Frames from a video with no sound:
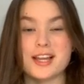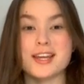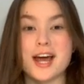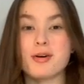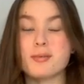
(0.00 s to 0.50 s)

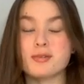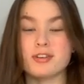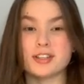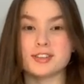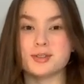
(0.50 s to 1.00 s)
and now we
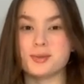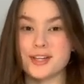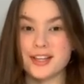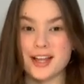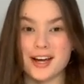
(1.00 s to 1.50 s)
move on to
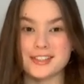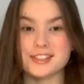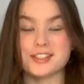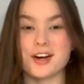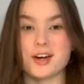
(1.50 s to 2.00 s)
Eli
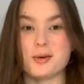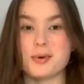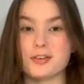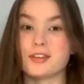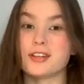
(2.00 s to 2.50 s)
to talk
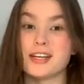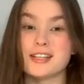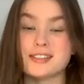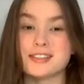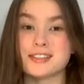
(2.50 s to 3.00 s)
about the
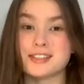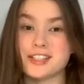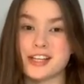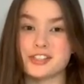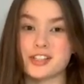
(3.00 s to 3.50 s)
latest in
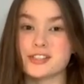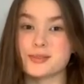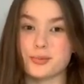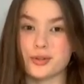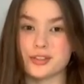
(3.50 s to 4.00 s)
CHS
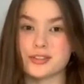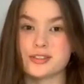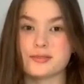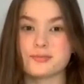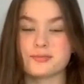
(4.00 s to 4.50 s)

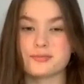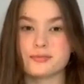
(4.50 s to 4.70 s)
sports.